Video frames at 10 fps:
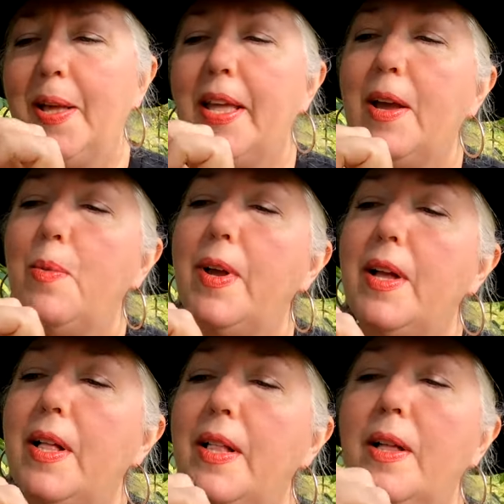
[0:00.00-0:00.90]
It
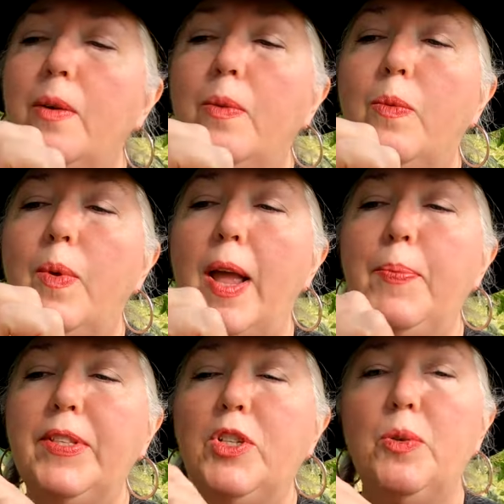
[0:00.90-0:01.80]
will
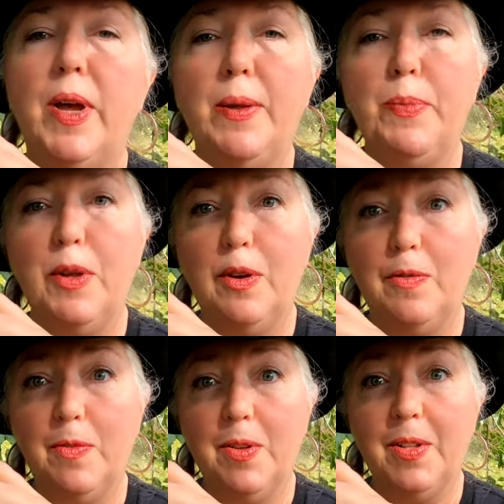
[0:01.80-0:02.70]
ripen to a
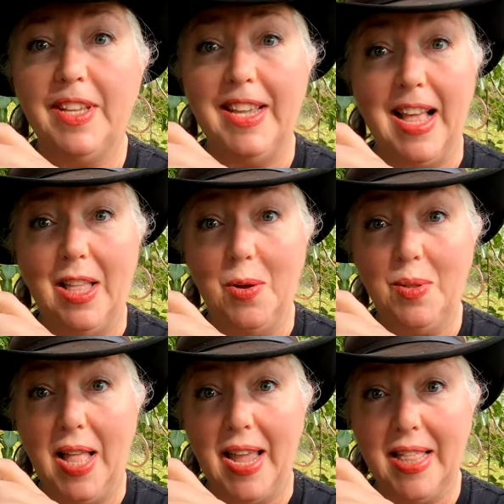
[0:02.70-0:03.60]
beautiful yellow
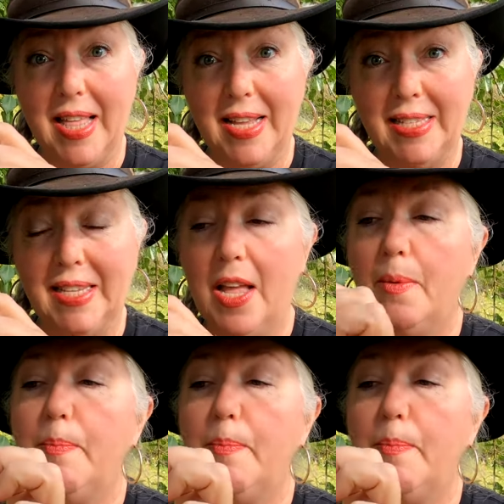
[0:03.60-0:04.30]
like this.